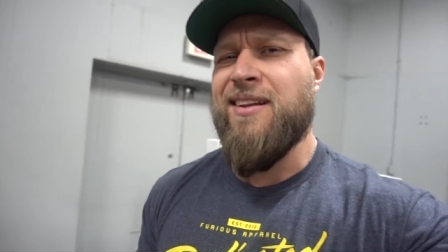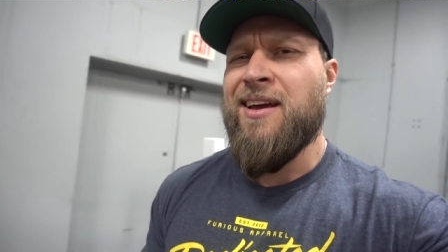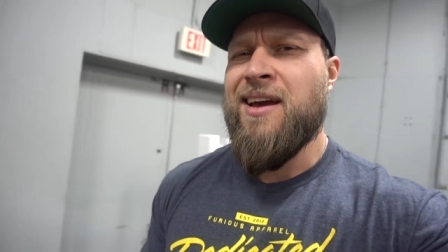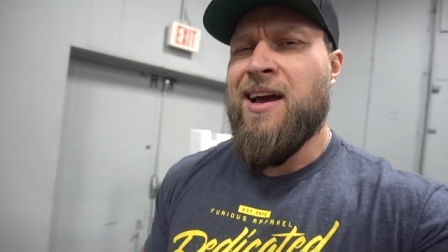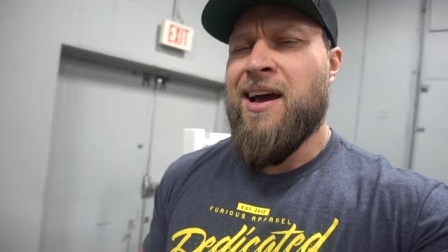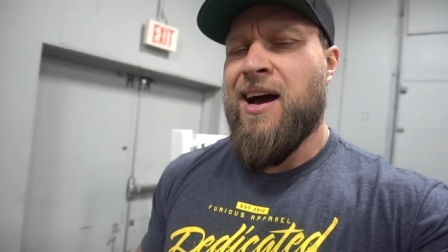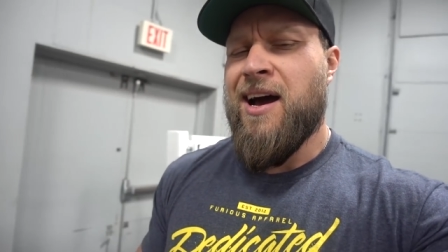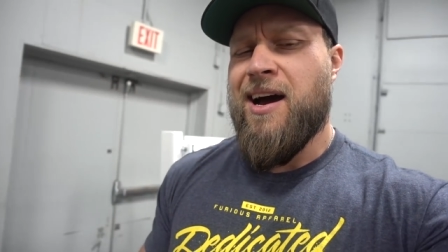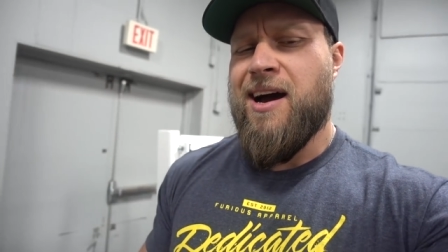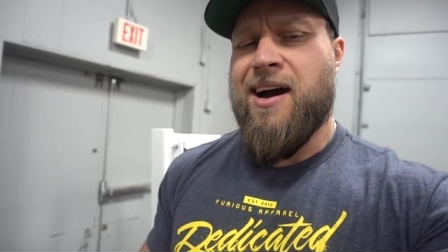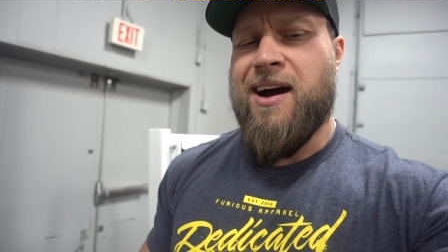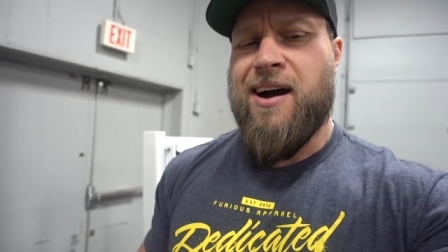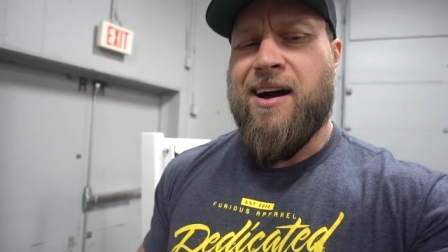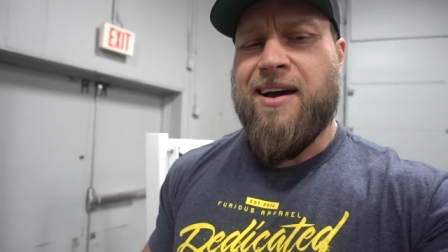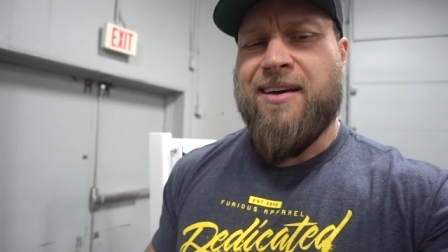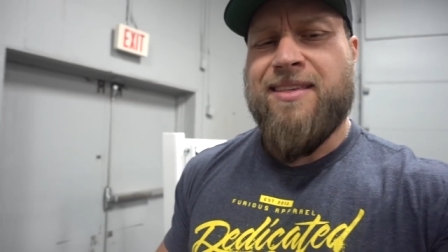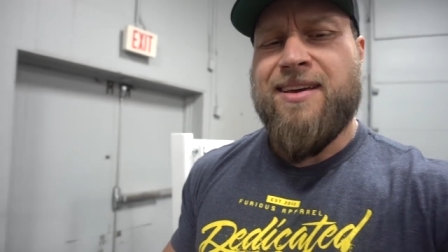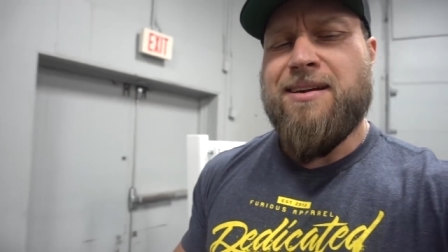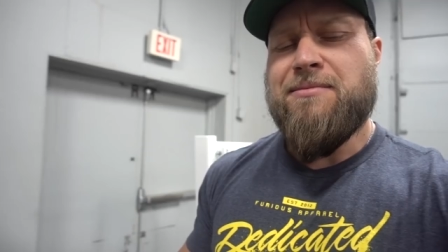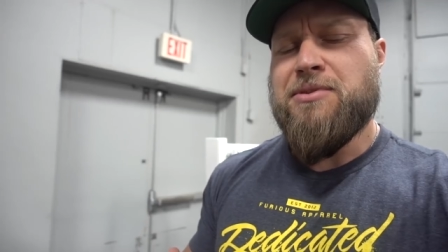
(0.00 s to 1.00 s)
Uh,
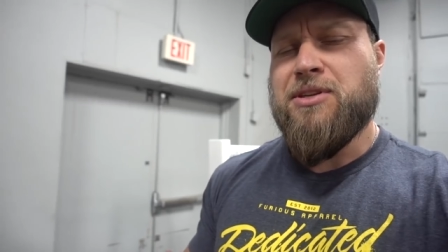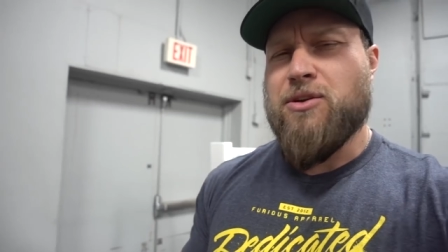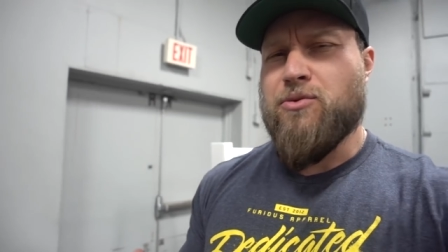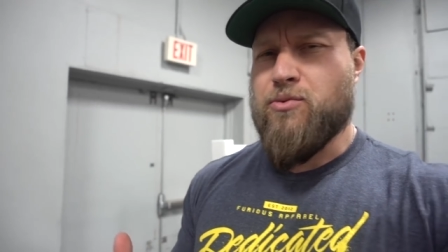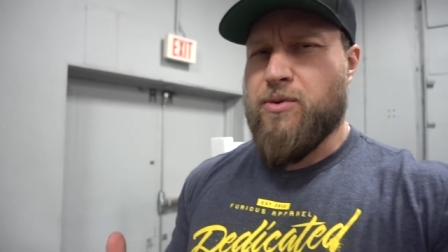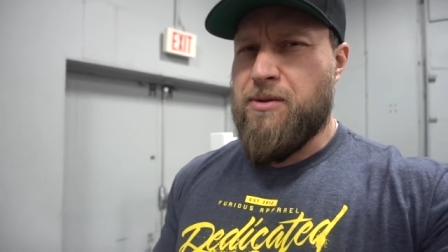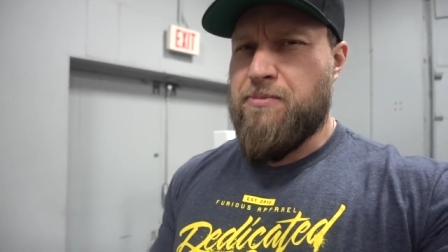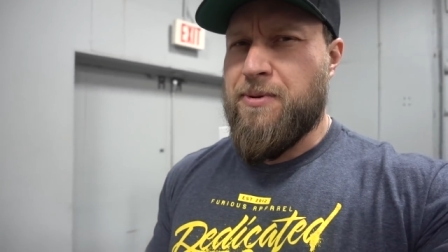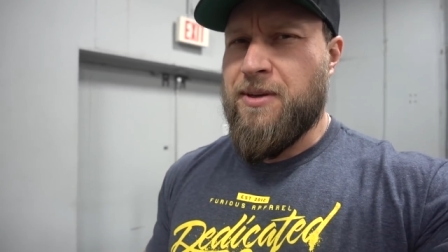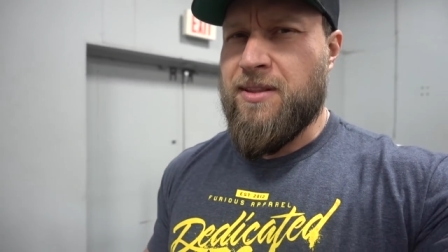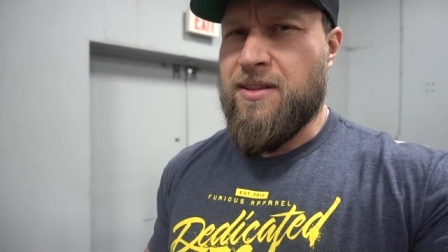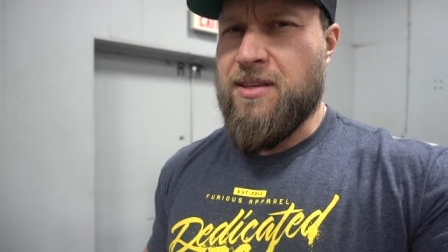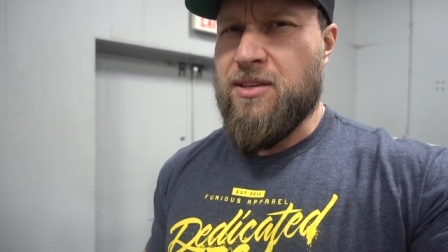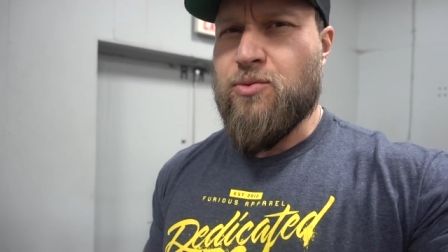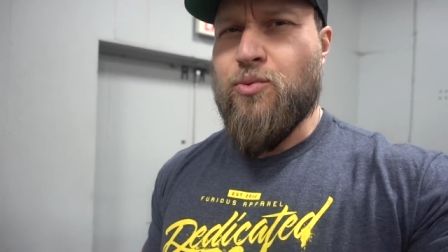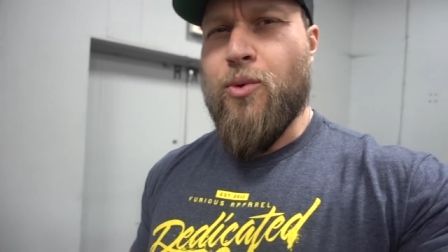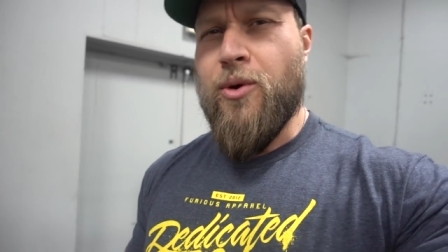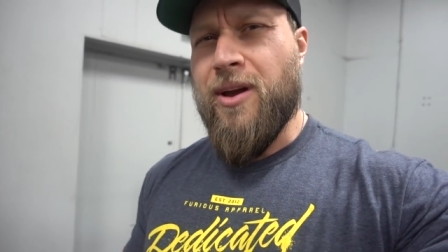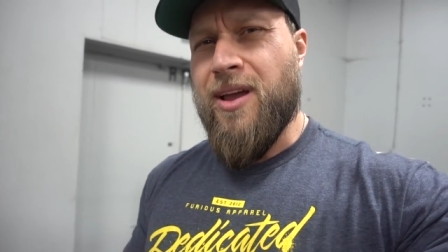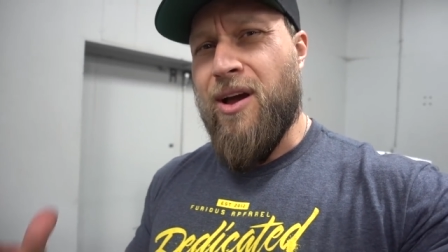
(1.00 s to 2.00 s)
I think I'm gonna repeat
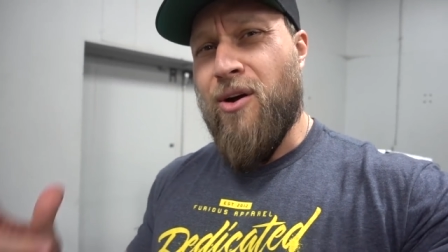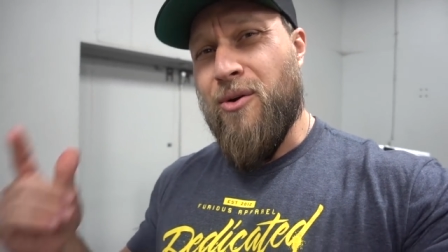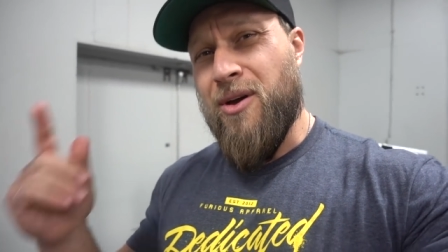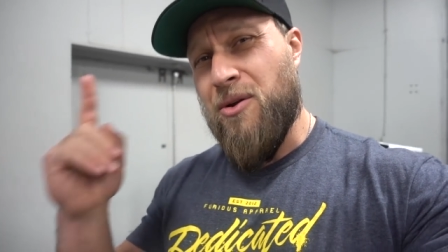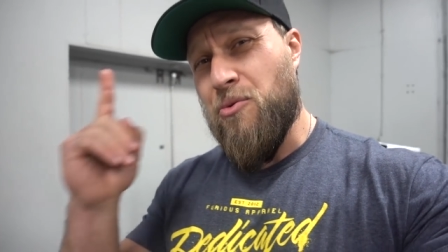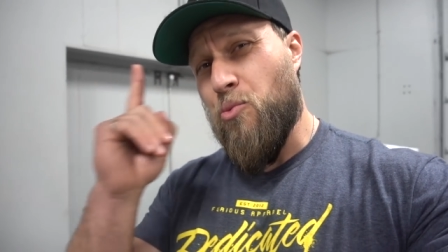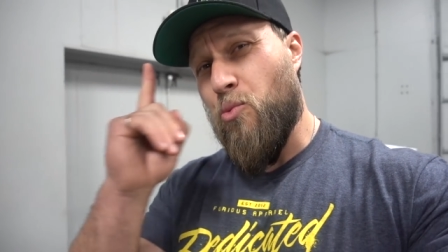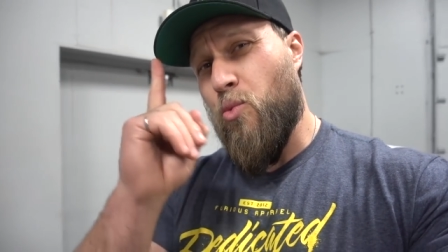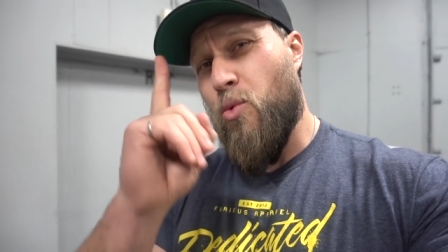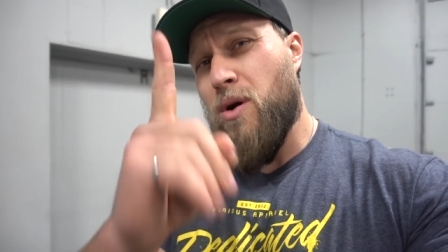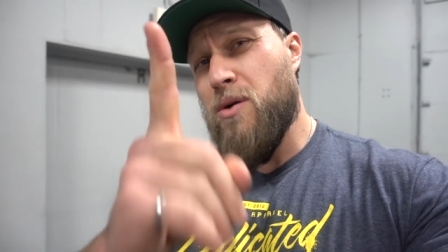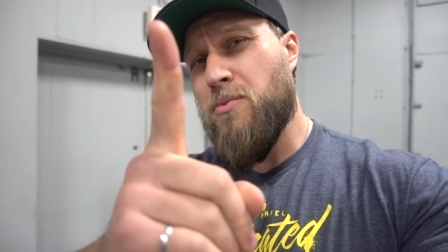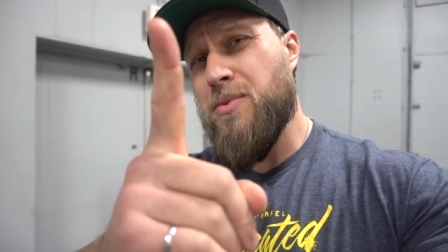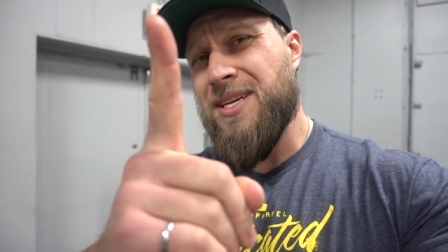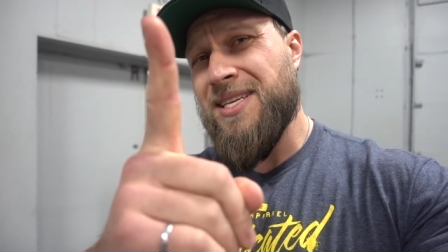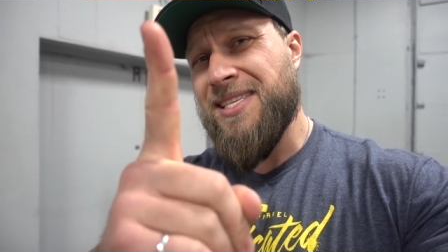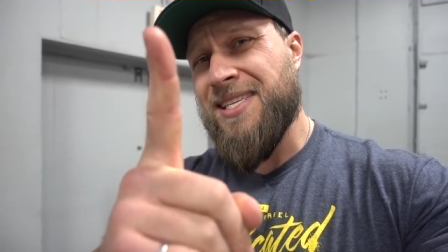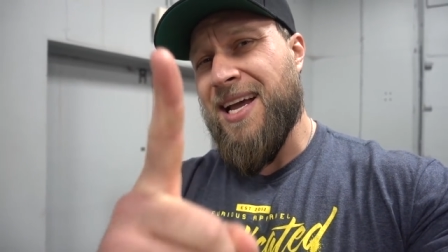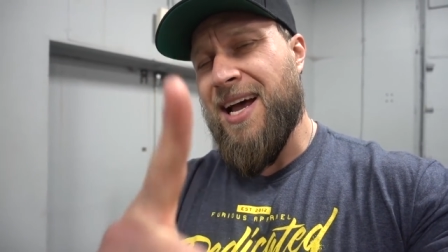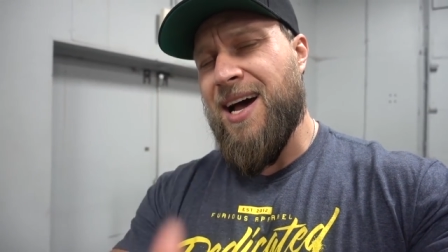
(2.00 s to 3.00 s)
this workout in one
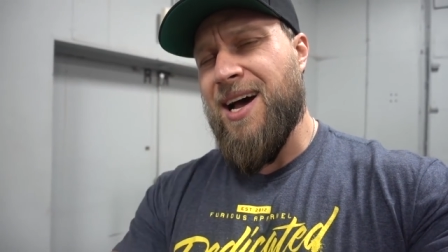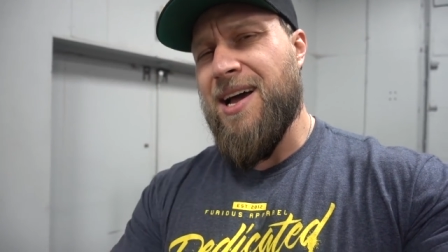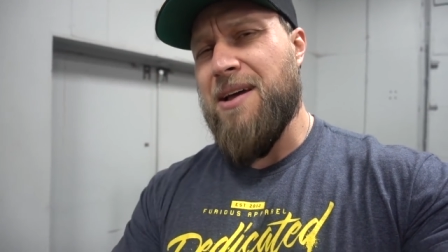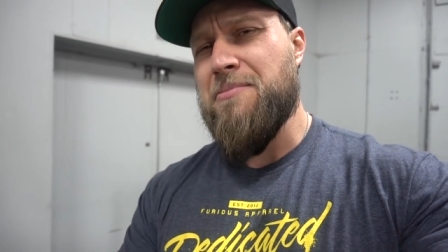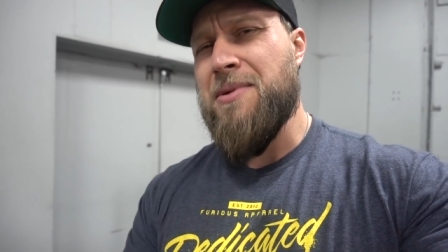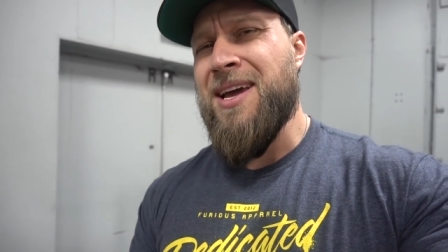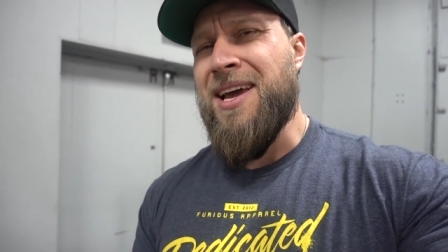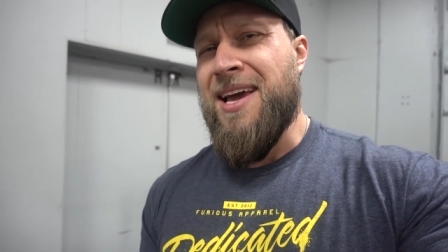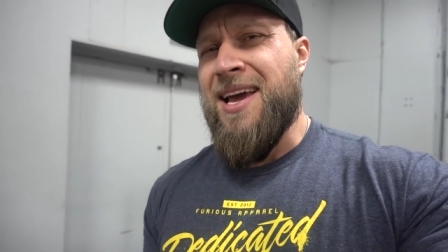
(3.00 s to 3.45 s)
week's time